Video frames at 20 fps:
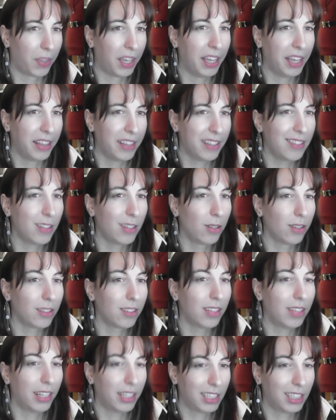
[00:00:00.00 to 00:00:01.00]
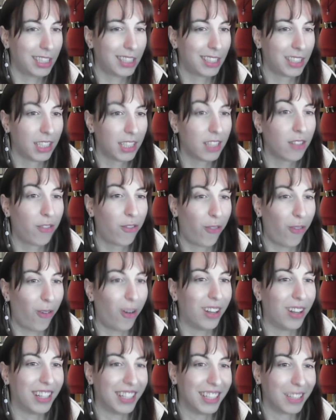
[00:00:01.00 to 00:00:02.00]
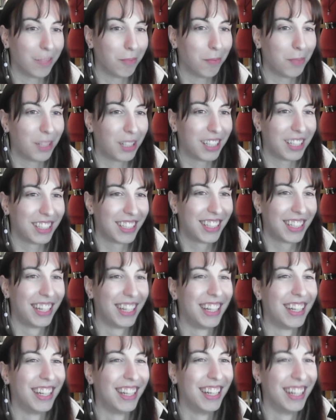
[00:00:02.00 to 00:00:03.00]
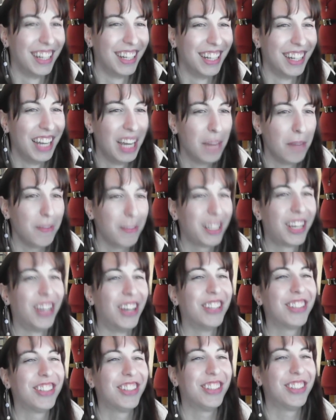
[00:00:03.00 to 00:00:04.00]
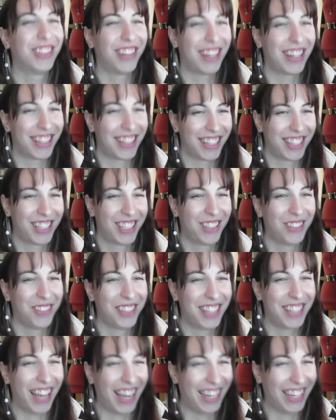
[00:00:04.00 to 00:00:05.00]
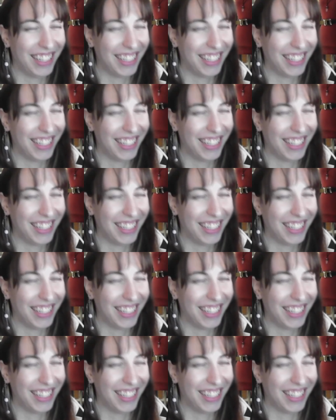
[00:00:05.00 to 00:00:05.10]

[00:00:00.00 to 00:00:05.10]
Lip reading: This looks like she's just falling because her dress is too tight.